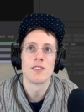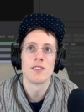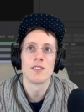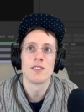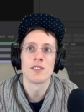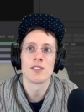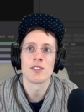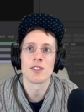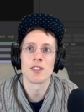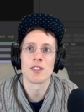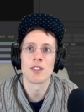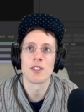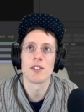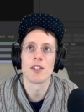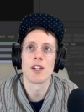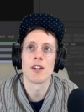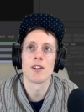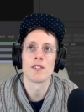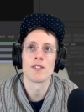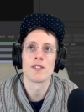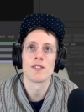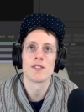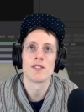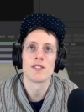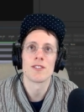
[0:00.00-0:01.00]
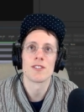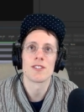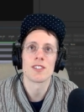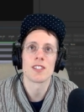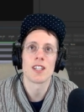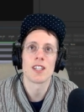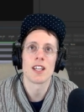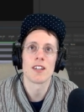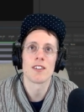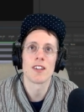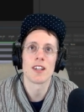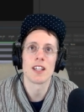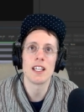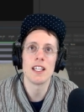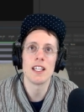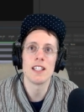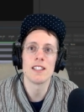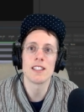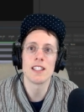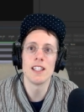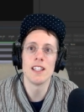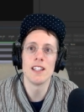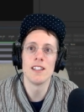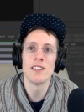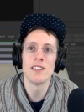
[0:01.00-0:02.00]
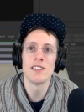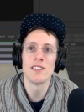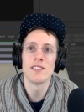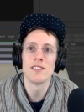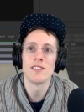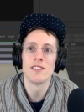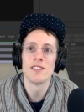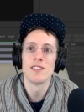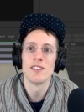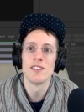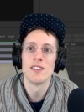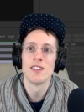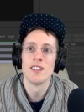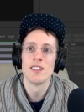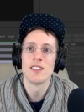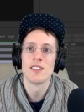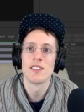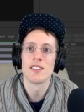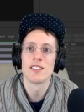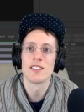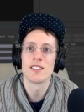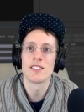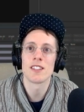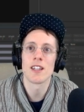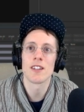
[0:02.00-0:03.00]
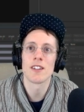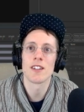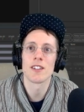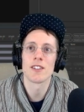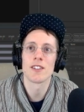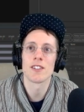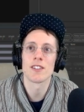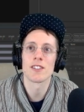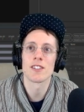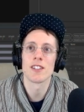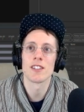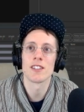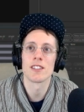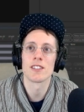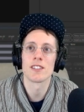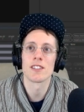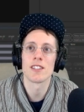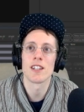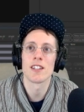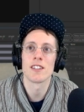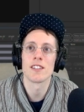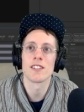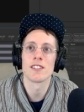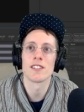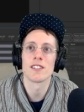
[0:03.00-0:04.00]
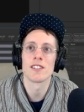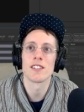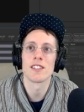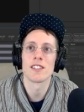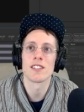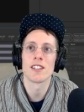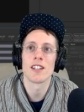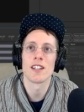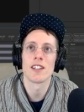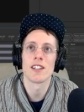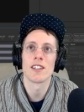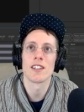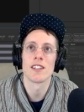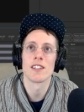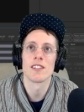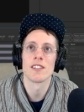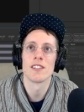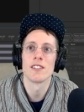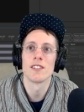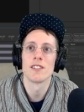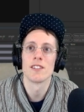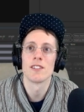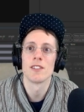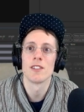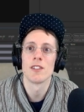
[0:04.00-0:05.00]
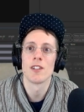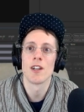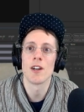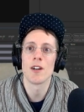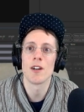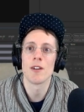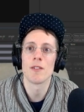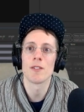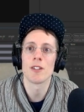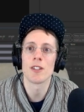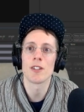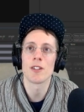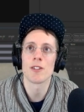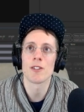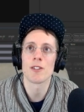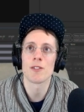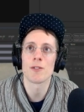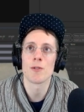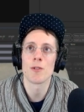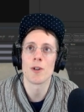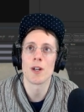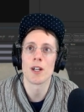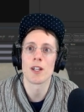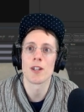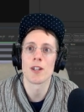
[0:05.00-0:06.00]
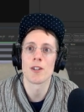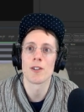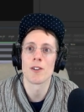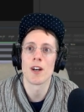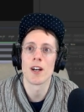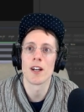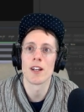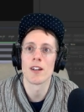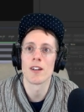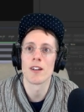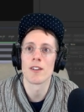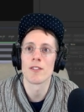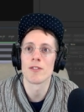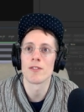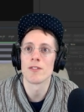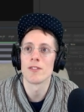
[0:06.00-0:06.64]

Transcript: So there you go. Kind of like easing in. Let's see how that looks on this side here. Oh, didn't quite go high enough.